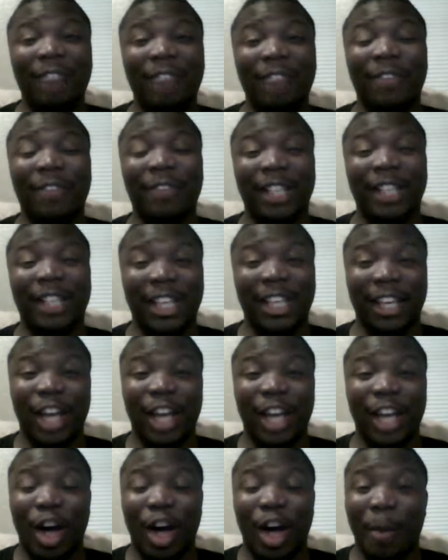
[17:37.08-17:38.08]
forget
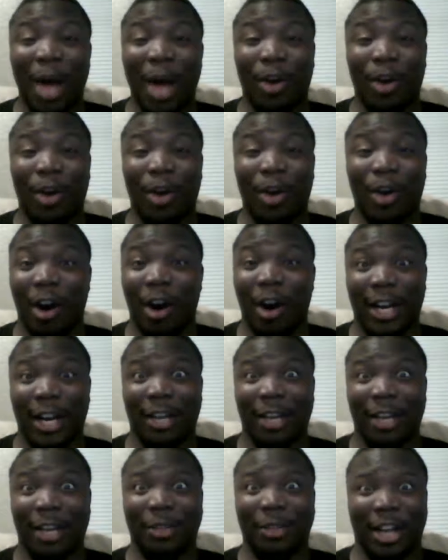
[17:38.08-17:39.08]
about
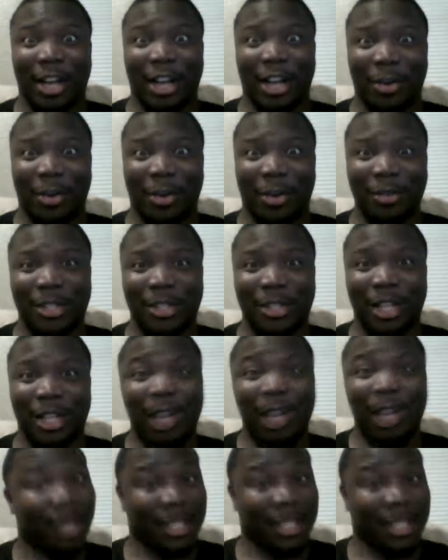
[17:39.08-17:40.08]
Cardale Jones,
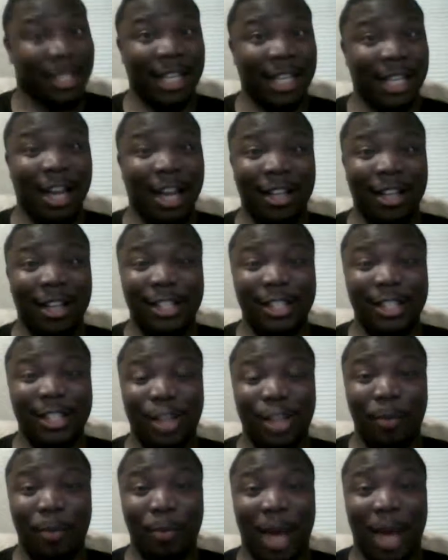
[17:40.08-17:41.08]
because he got on his
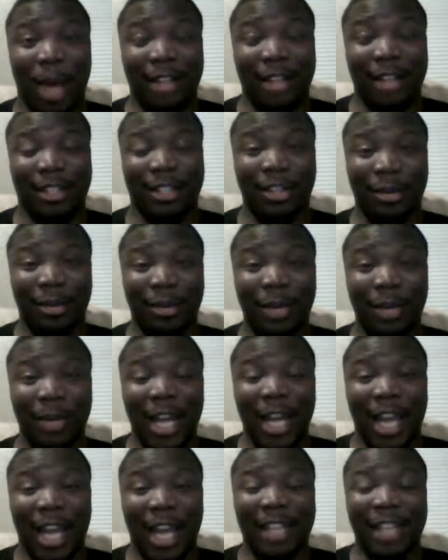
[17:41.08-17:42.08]
soapbox too.
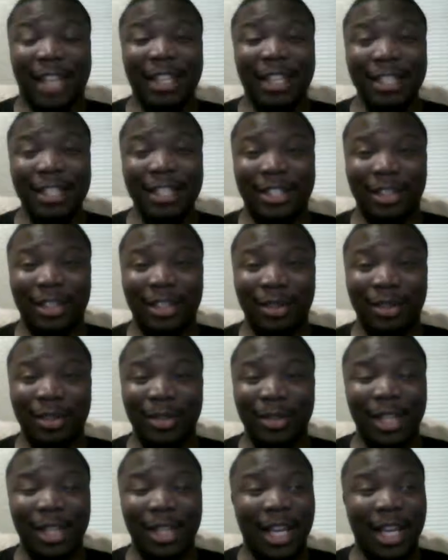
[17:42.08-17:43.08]
And this
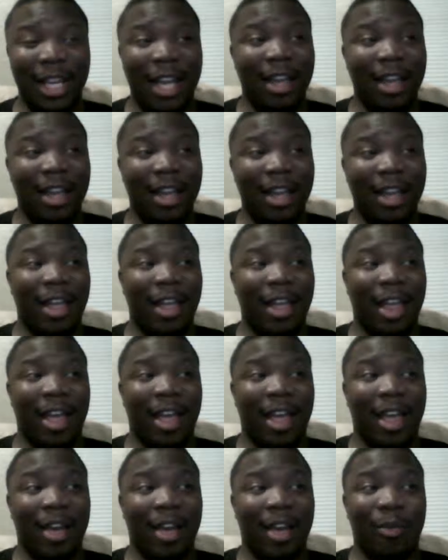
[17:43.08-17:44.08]
dude,
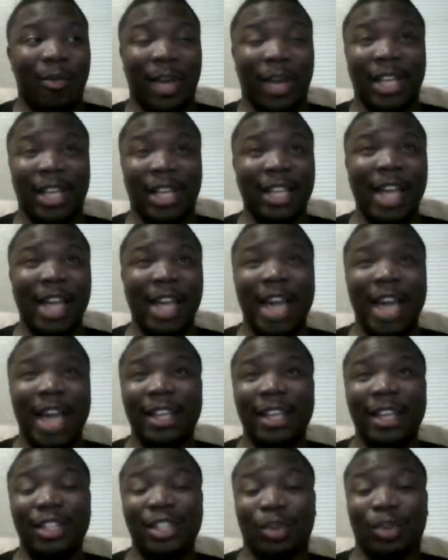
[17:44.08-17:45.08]
when he
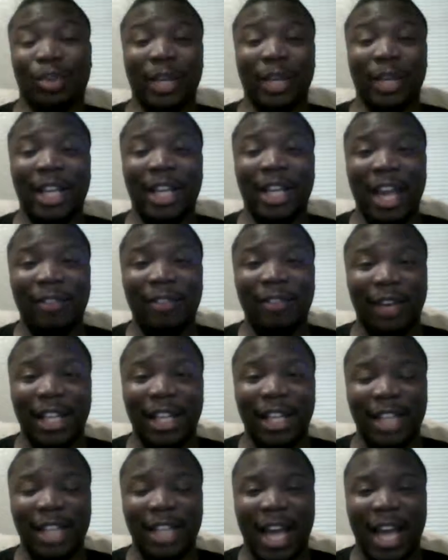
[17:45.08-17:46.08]
had his 3-game
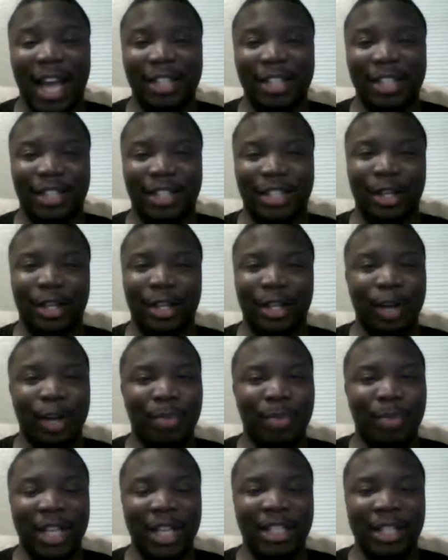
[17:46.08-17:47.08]
run last year,
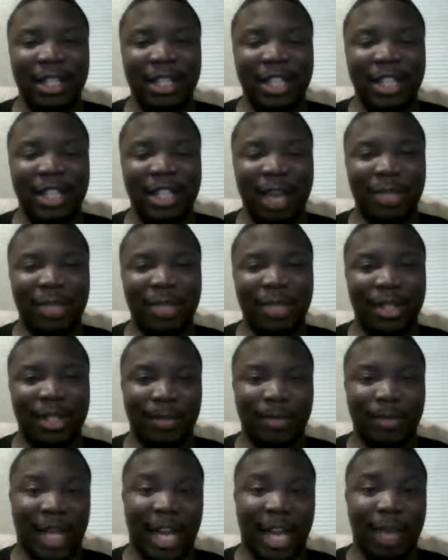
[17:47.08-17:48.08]
Big Ten
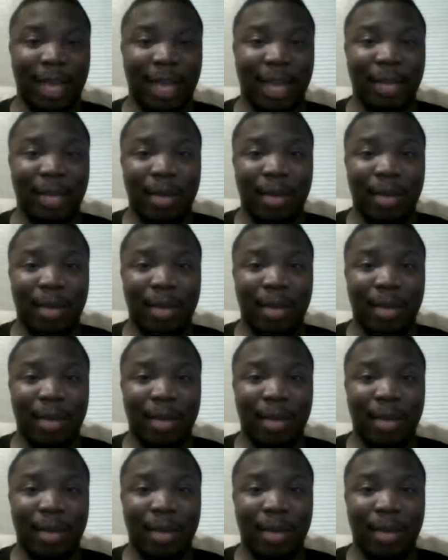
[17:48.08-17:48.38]
championship game,